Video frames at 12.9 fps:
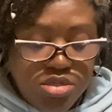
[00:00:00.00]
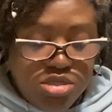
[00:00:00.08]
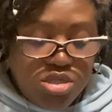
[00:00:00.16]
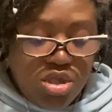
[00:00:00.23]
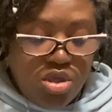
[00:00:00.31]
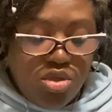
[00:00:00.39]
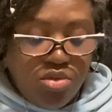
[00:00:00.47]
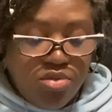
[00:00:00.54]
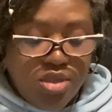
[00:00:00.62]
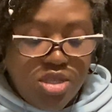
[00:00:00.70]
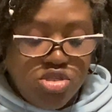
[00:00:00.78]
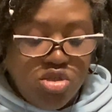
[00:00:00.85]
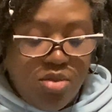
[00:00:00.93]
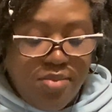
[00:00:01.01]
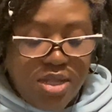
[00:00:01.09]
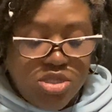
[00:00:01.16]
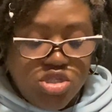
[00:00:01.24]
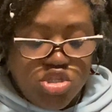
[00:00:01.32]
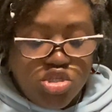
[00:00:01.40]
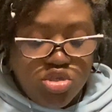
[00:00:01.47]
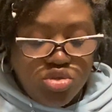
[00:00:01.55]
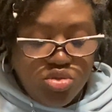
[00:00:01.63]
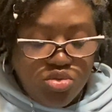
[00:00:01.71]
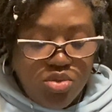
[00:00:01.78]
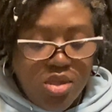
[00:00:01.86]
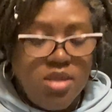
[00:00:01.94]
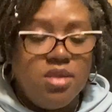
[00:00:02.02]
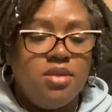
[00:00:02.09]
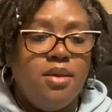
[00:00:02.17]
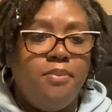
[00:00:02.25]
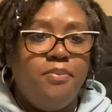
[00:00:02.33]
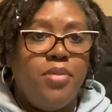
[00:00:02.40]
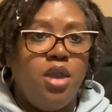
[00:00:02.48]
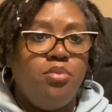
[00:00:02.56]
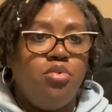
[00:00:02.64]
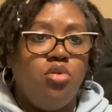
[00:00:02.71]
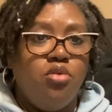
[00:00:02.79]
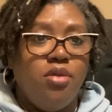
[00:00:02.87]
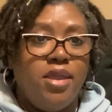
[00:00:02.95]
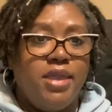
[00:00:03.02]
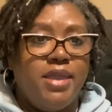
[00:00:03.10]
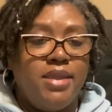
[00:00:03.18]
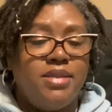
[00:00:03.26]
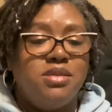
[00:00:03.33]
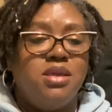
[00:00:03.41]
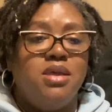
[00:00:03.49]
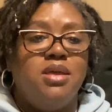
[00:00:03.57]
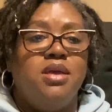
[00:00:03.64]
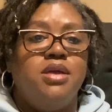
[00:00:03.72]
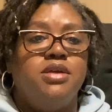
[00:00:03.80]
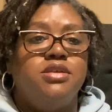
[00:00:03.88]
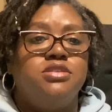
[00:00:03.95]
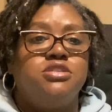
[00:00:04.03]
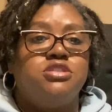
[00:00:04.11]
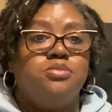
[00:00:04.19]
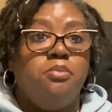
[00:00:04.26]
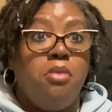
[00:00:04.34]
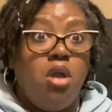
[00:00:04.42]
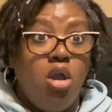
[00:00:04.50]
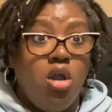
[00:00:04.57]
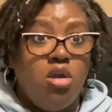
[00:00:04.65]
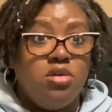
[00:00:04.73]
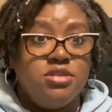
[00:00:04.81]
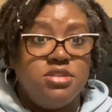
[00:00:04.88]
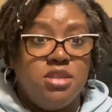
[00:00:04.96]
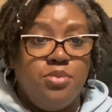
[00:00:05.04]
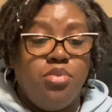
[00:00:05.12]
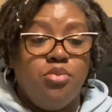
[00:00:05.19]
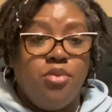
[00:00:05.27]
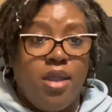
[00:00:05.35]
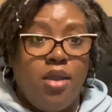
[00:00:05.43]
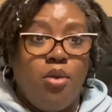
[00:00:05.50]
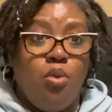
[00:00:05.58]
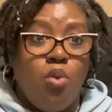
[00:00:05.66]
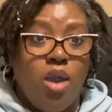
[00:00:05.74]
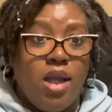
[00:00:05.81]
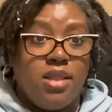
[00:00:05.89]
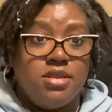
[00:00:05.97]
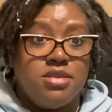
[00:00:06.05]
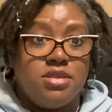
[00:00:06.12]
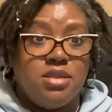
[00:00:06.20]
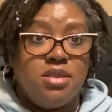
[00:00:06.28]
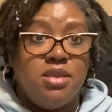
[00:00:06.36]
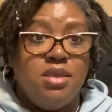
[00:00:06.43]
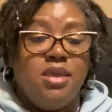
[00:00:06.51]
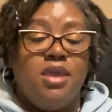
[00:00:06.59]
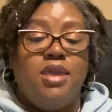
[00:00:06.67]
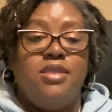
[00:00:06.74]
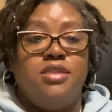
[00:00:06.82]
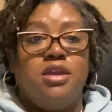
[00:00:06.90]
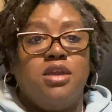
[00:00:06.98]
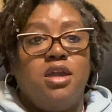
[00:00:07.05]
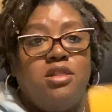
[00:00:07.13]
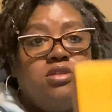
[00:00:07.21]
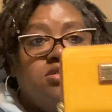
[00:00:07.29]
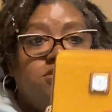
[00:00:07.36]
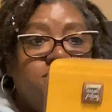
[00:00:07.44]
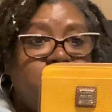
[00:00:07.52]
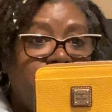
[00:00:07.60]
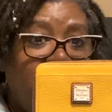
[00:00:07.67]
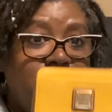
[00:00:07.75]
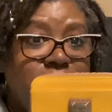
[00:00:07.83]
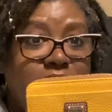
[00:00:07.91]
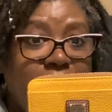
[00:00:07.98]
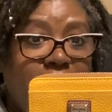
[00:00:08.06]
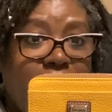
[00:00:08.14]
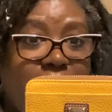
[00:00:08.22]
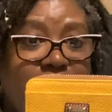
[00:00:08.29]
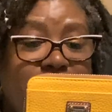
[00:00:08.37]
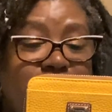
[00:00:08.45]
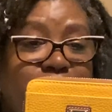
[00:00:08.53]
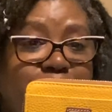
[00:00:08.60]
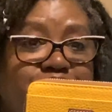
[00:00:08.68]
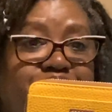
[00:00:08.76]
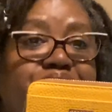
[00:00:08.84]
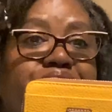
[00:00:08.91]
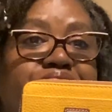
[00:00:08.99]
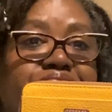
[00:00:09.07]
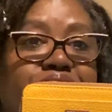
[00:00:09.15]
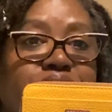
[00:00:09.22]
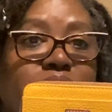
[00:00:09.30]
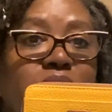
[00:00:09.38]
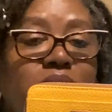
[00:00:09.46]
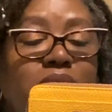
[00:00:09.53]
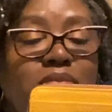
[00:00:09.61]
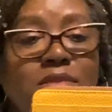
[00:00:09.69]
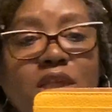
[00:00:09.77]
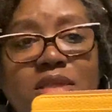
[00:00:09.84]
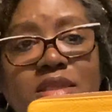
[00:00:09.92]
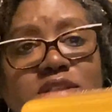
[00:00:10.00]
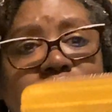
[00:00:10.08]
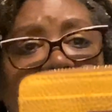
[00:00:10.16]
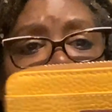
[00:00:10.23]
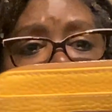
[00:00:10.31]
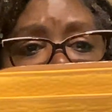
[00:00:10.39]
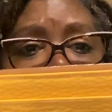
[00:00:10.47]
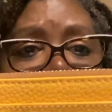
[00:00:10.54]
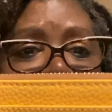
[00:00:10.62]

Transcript: So these are my two pebble grain small zip around wallets in the color Dandelion. This is such a